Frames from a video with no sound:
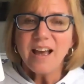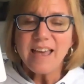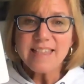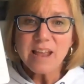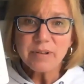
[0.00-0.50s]

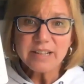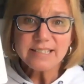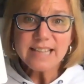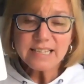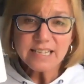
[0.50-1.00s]
And then with the
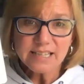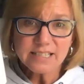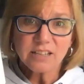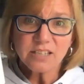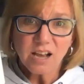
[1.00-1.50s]
sentence,
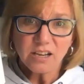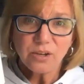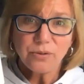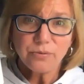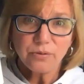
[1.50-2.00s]
I'll talk
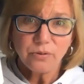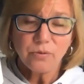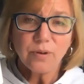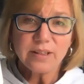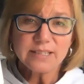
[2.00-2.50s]
you through
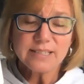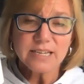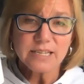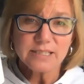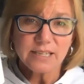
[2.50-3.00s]
what the
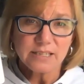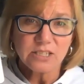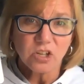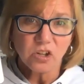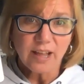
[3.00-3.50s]
sentence needs
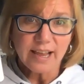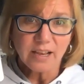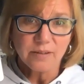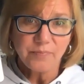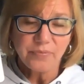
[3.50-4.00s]
to look like.
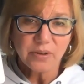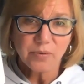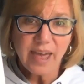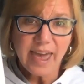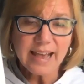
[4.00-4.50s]

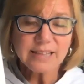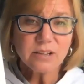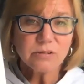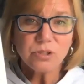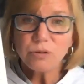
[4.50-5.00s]
Okay, so
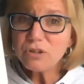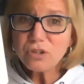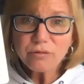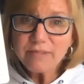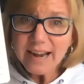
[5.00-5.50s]
as soon as
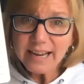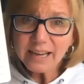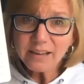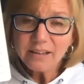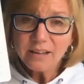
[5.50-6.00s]
you're
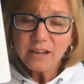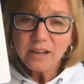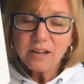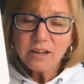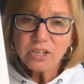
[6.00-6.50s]
ready,
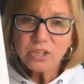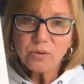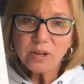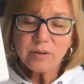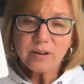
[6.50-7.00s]
you
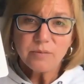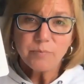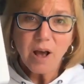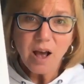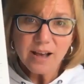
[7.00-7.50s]
can
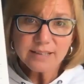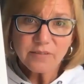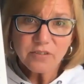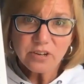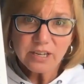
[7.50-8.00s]
pause
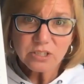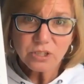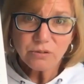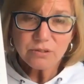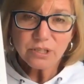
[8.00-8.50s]
if you need
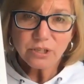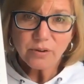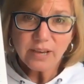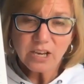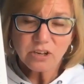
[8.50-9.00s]
to go
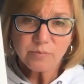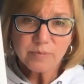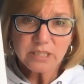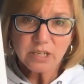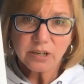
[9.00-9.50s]
get your
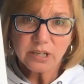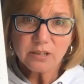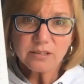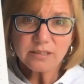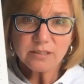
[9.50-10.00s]

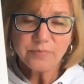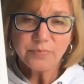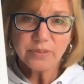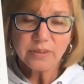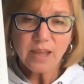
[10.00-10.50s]
materials,
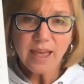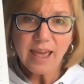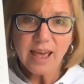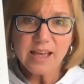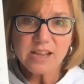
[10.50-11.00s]

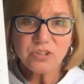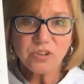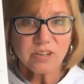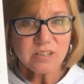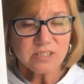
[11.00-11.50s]
and you
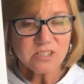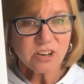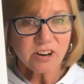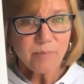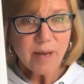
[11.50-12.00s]
can
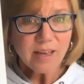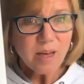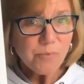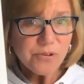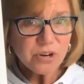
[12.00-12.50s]
start it back
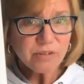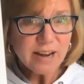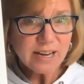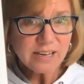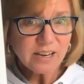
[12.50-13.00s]
up when you're
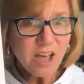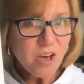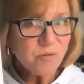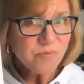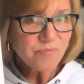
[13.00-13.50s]
ready to
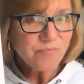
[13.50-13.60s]
go.